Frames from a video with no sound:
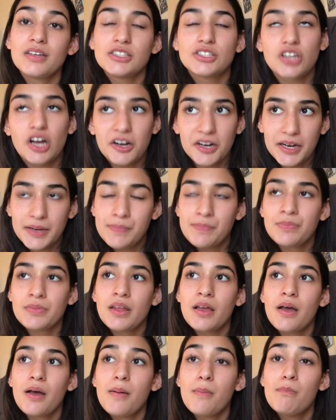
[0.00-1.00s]
Sorry,
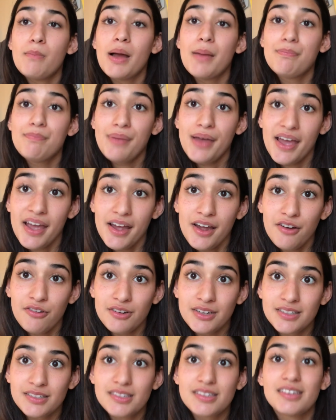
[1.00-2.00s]
my
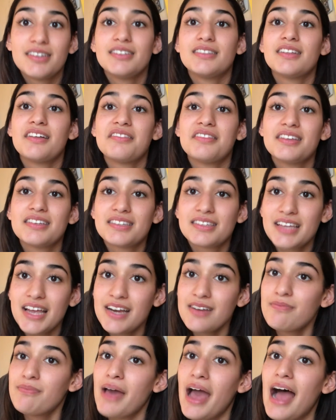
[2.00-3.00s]
parents did the
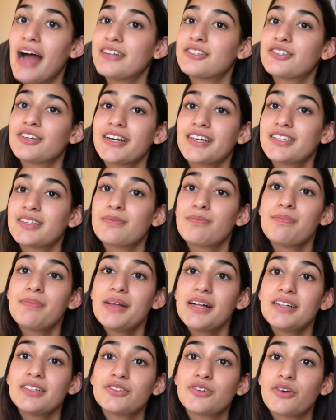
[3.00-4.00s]
St. Patrick's
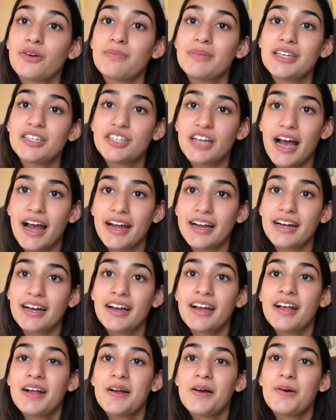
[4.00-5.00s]
pilgrimage hike
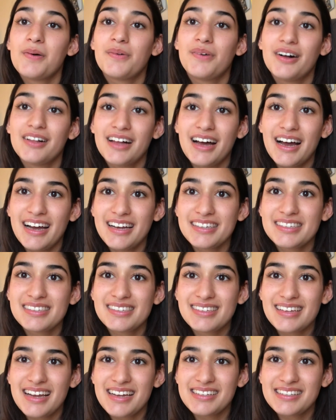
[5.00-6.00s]
while I
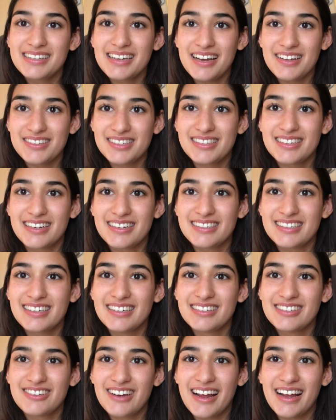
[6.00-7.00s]
stayed downstairs
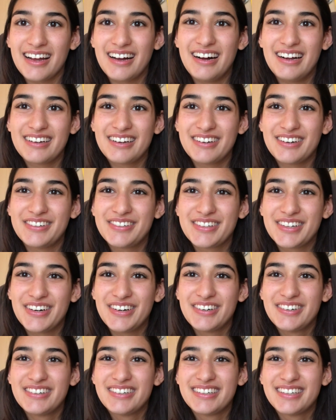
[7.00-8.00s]
and drank hot
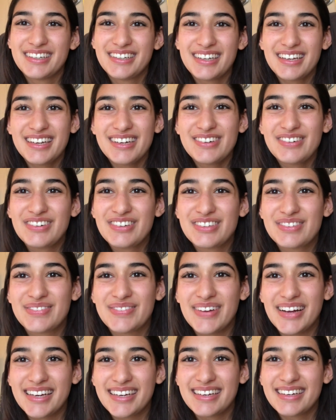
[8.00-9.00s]
cocoa. It was
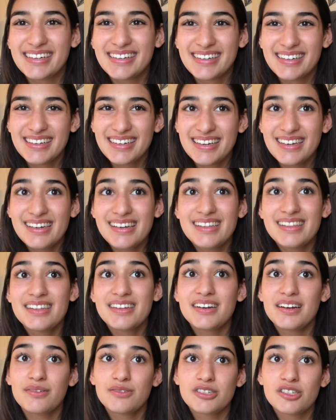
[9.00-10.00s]
fun. And
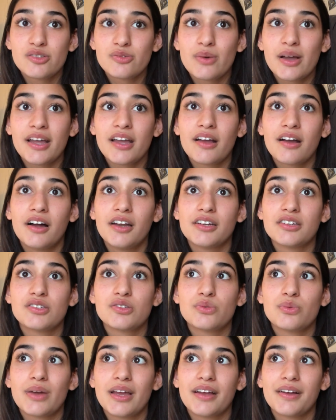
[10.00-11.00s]
then I was swinging on a
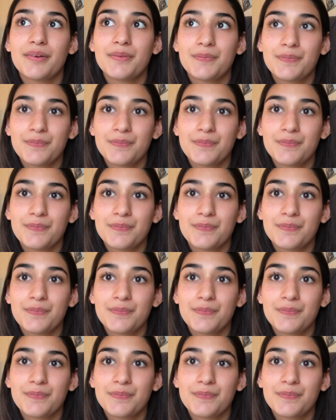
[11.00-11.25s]
swing